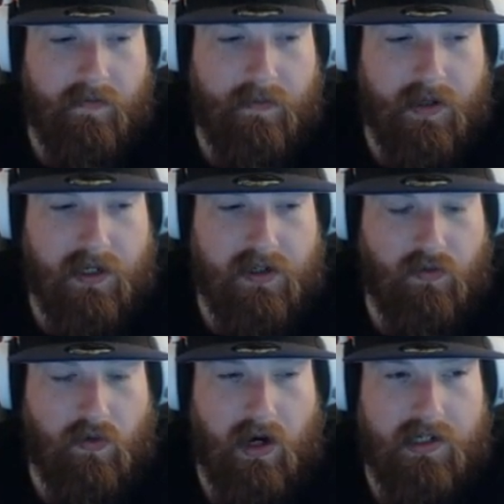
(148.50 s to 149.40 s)
because you
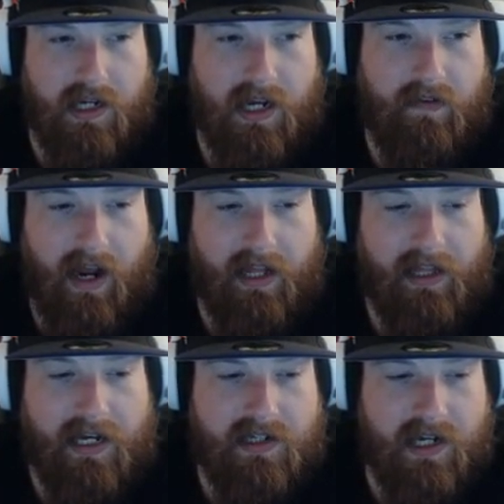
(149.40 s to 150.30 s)
want to have
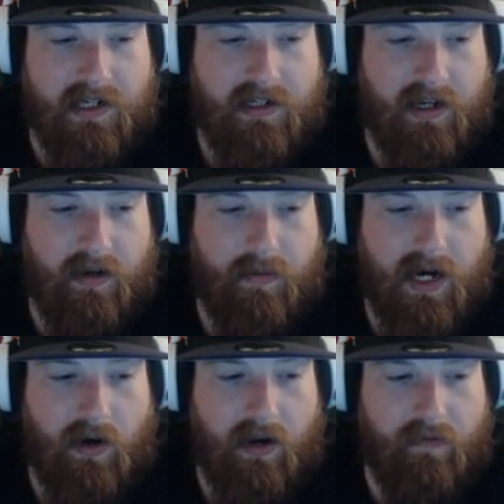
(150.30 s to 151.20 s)
allies next to him.
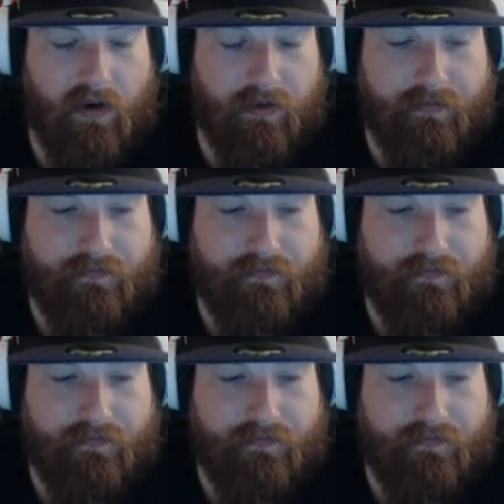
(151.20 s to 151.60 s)
However,